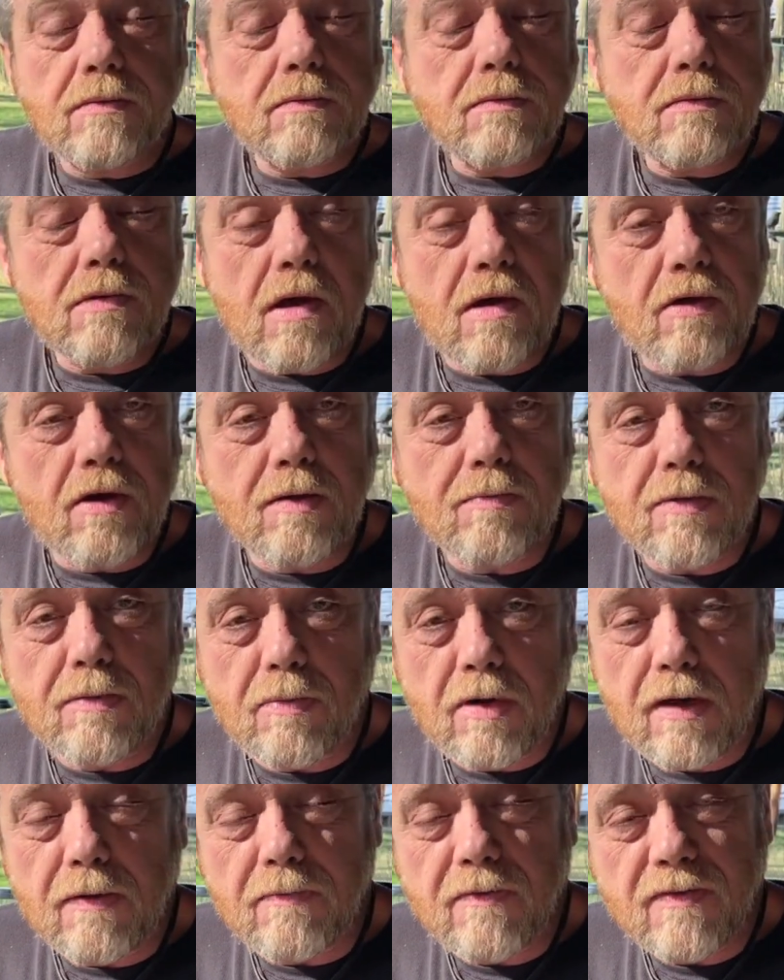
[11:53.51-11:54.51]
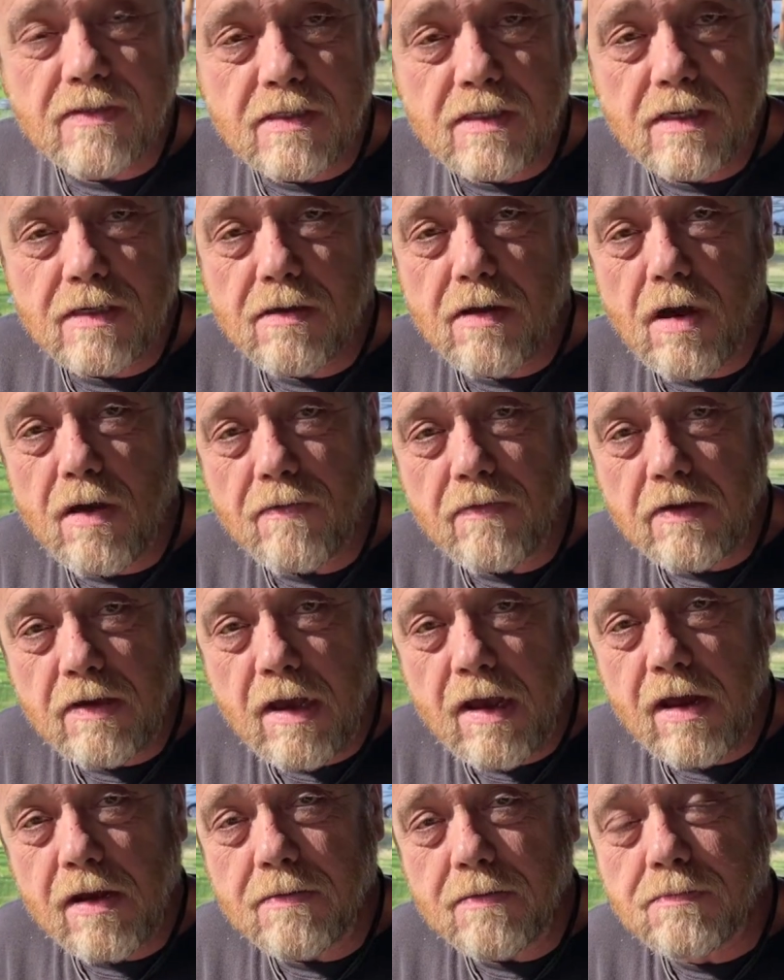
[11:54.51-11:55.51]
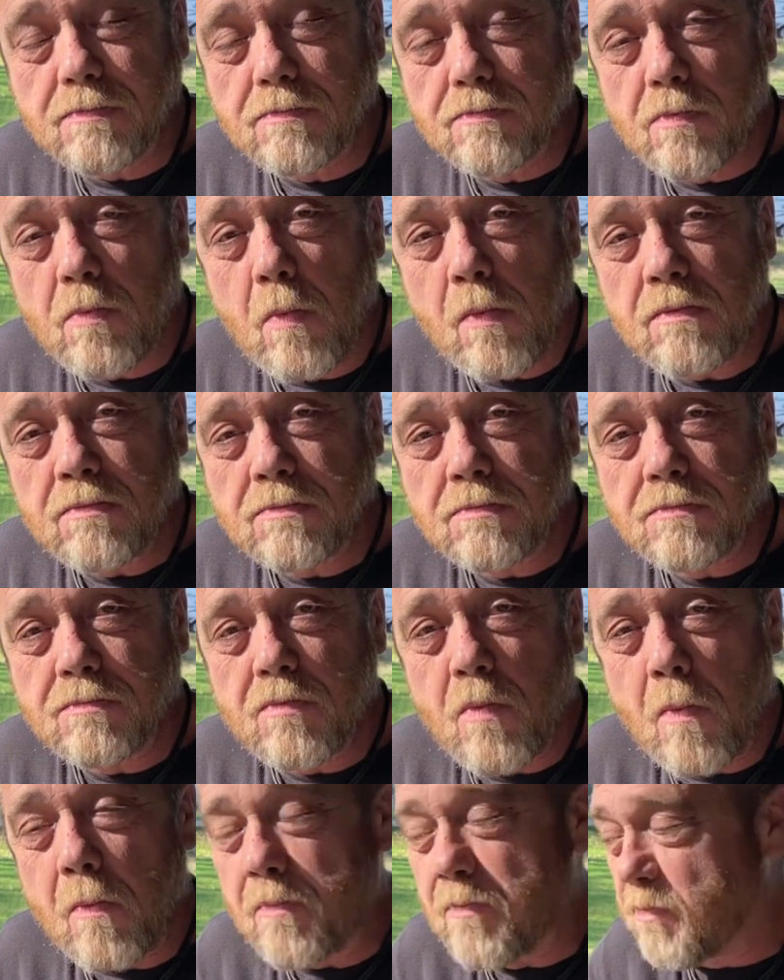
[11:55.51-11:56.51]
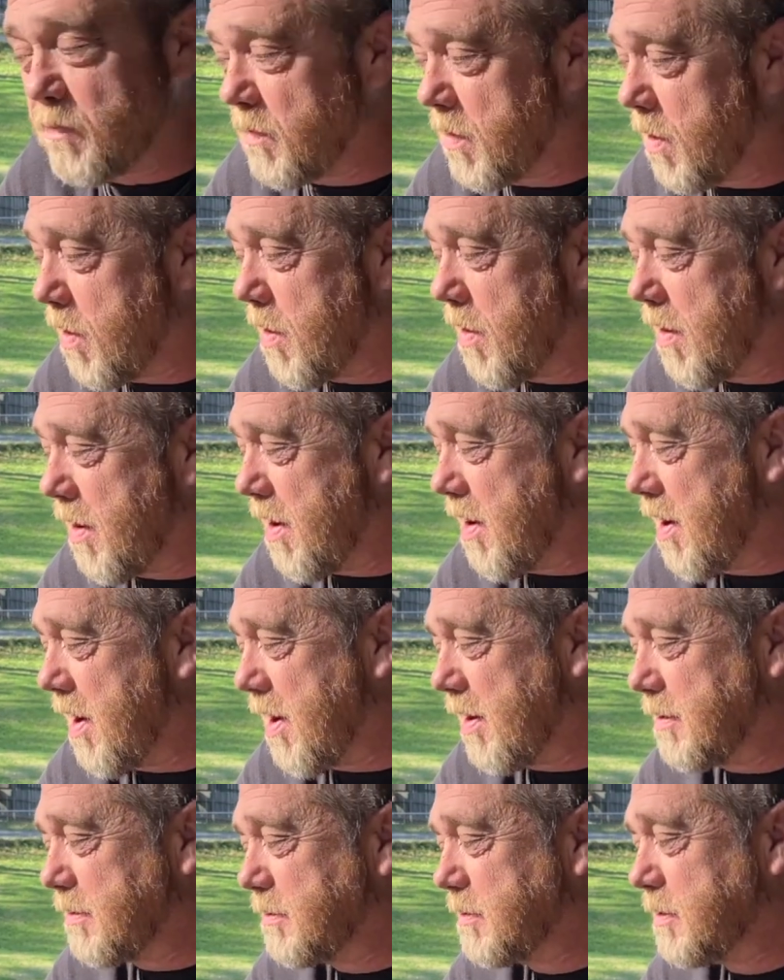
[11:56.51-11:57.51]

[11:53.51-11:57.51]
And I'll cook my breakfast in a coffee can. All right.